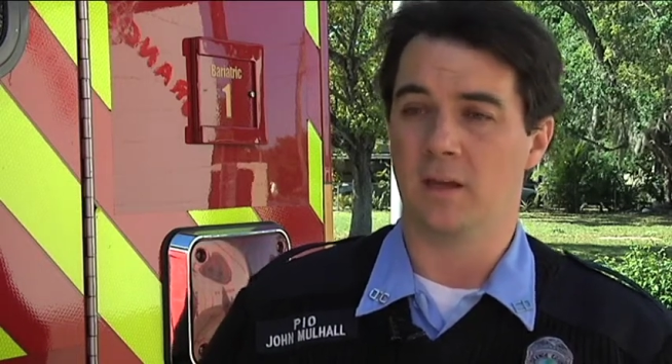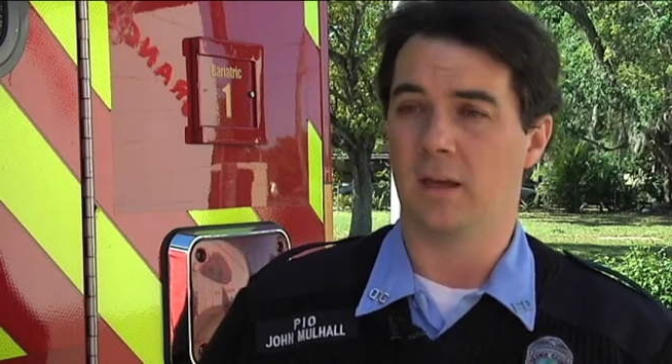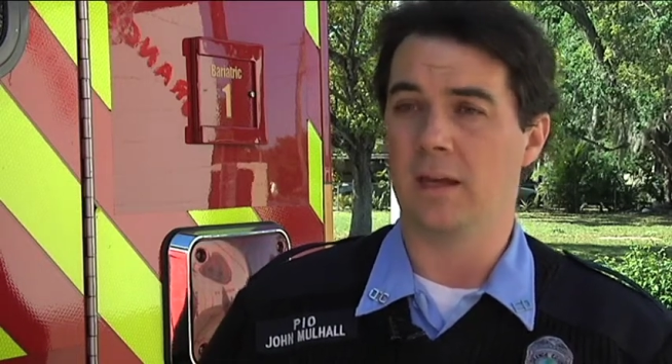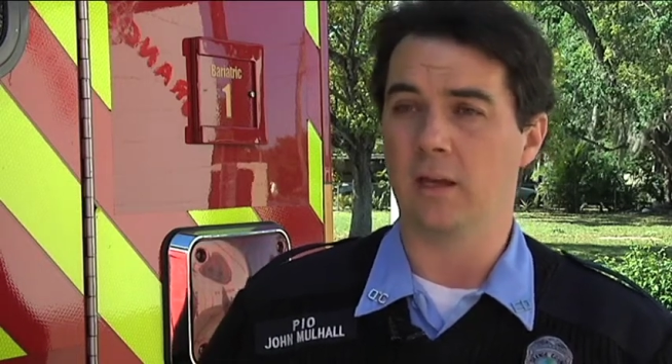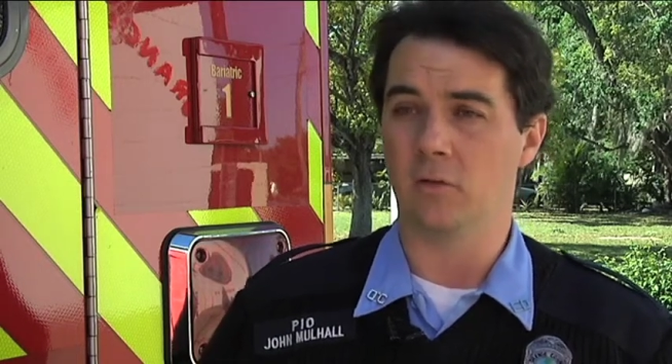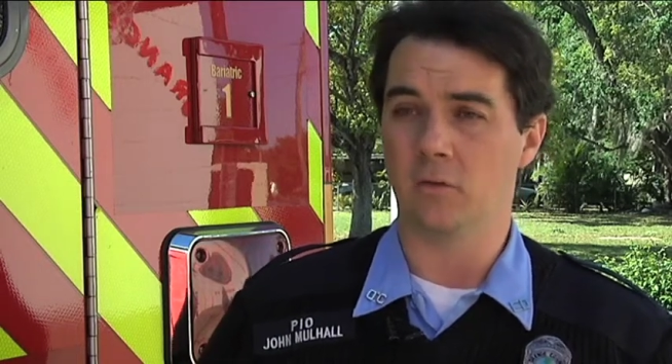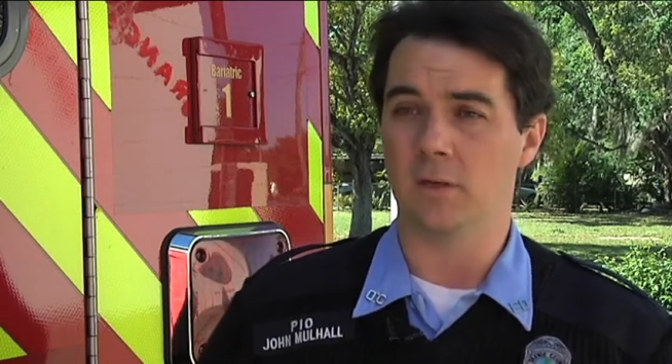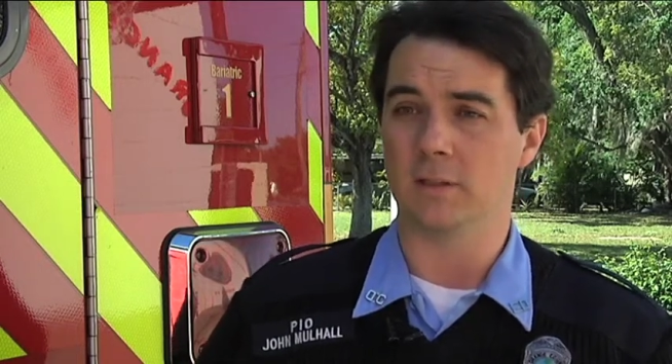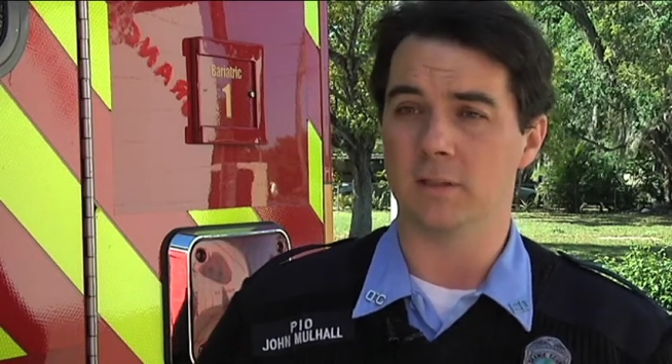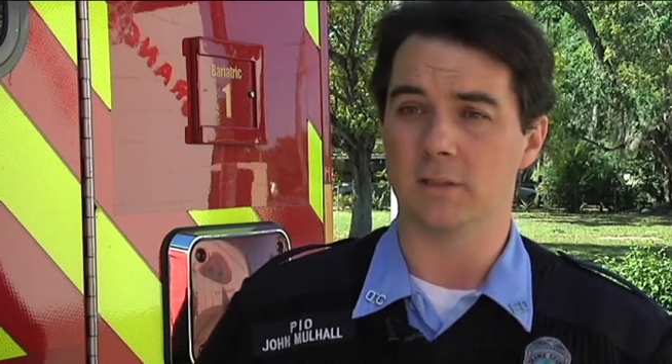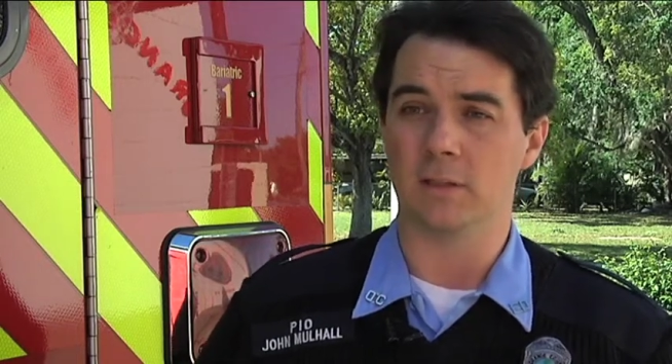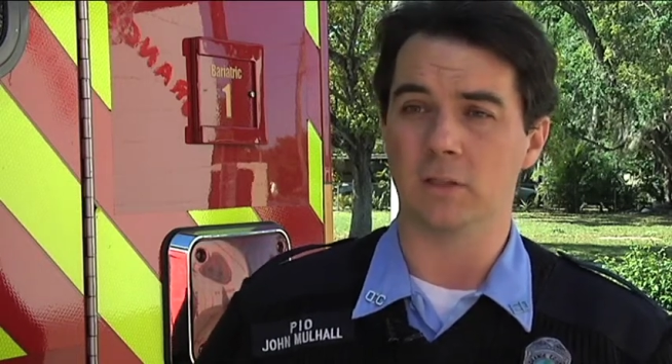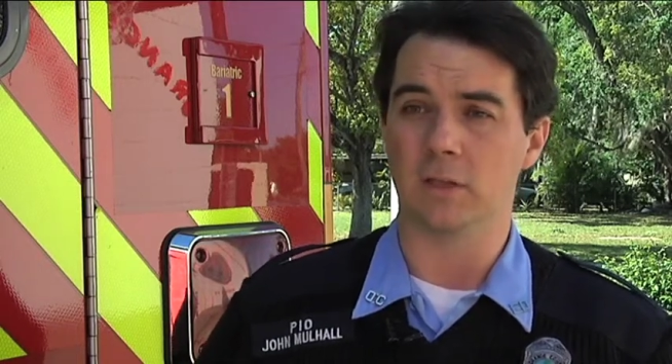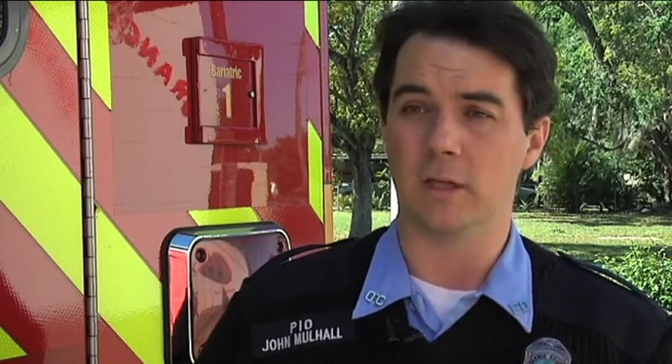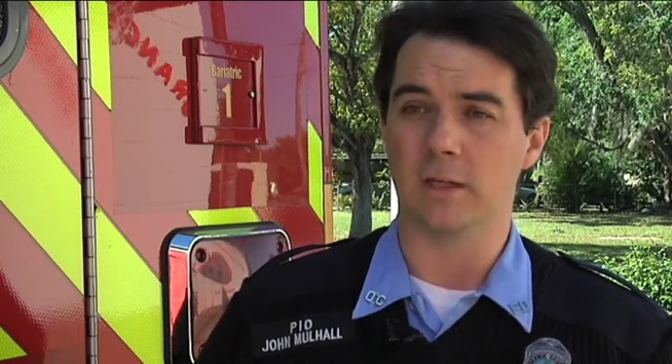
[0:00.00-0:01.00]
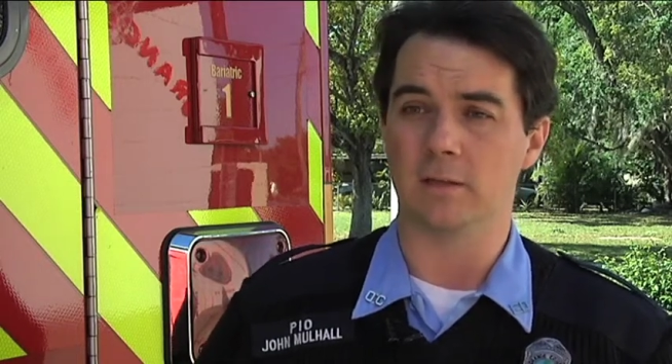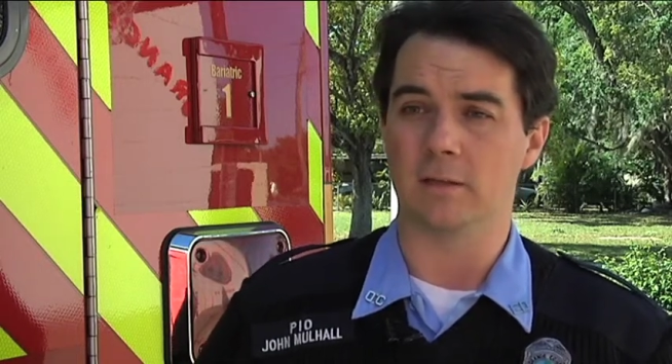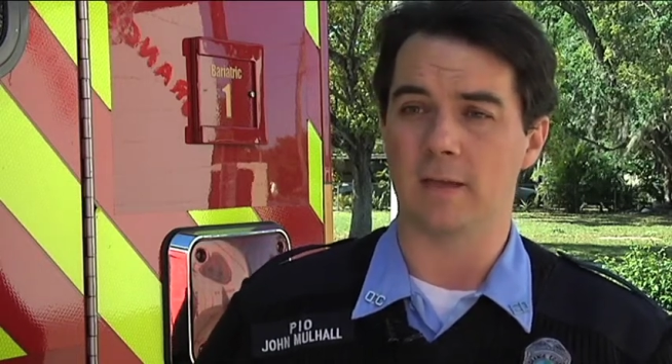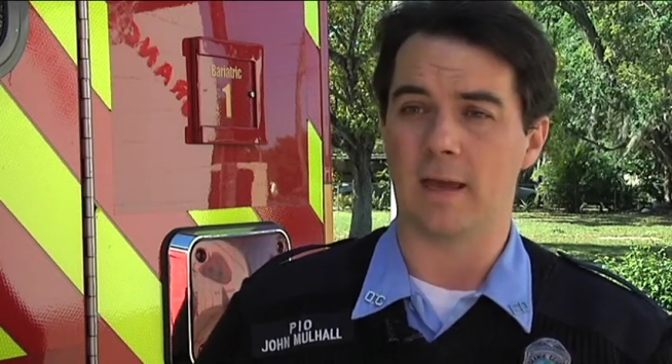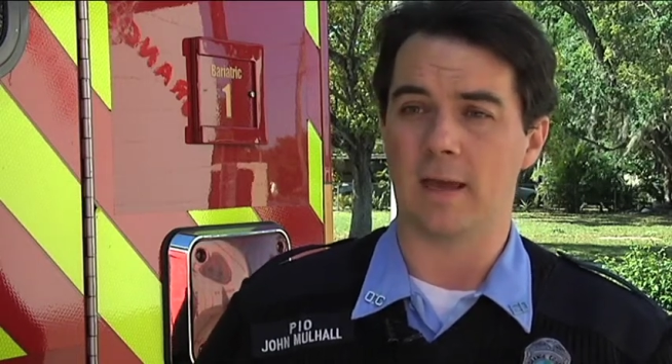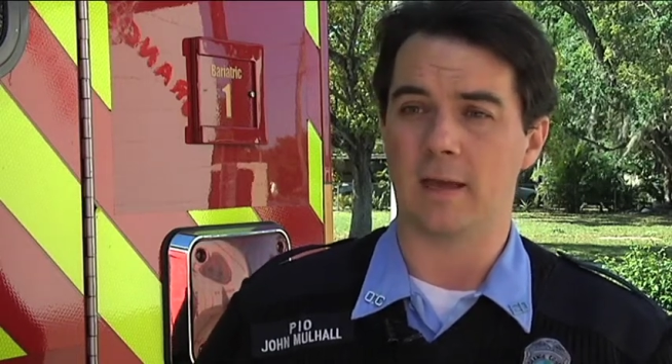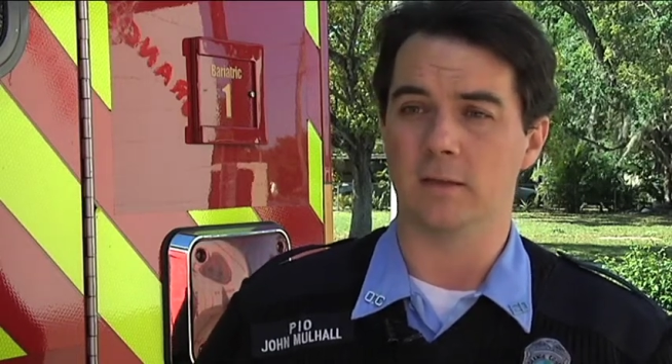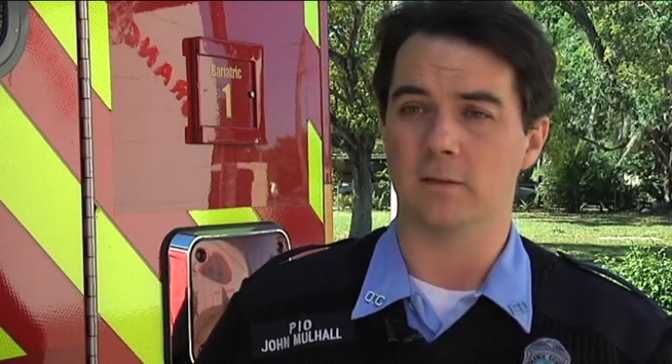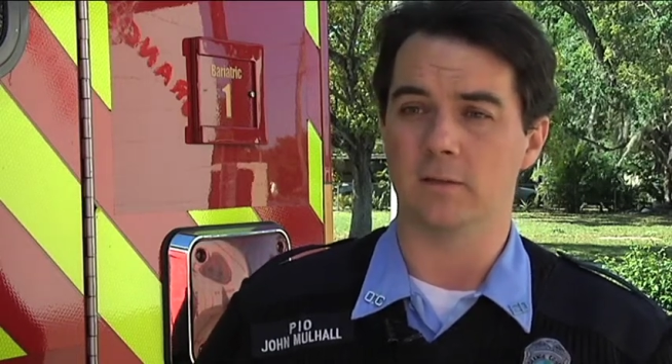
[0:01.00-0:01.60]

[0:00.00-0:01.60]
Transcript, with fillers: increases the chance that